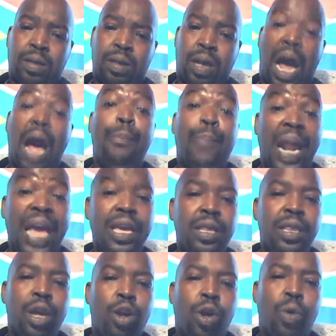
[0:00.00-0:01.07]
Applying
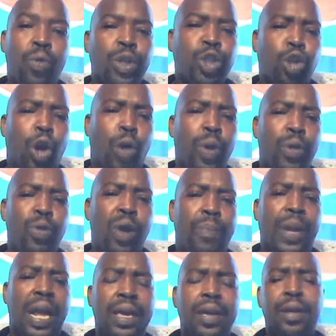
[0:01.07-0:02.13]
the law. Which law are you
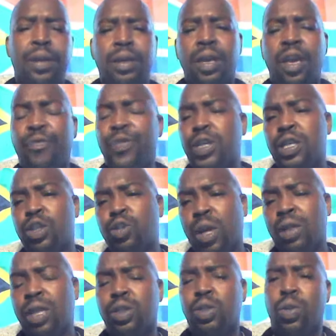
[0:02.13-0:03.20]
applying? If it is
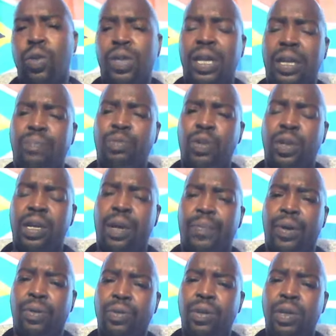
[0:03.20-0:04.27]
not this law that I'm talking
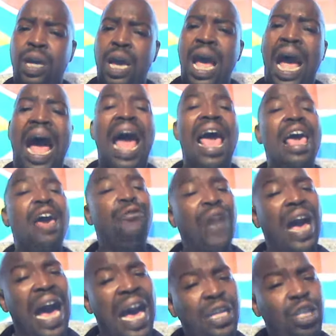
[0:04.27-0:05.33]
about. I have
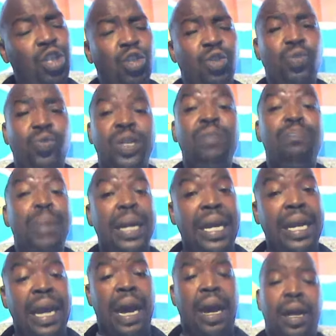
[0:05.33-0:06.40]
asked you in
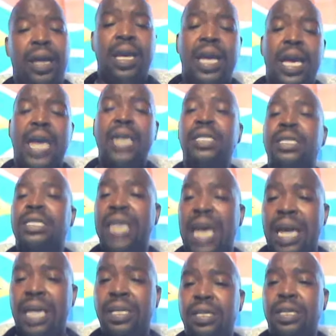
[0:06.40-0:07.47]
prayer and
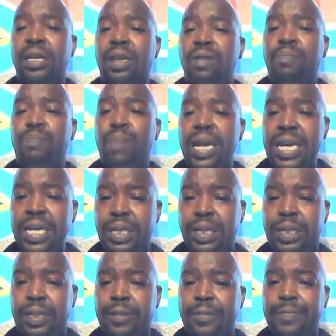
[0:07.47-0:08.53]
said,
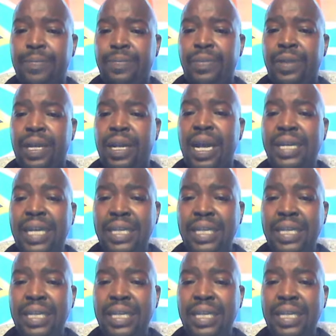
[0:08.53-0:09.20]
please, let us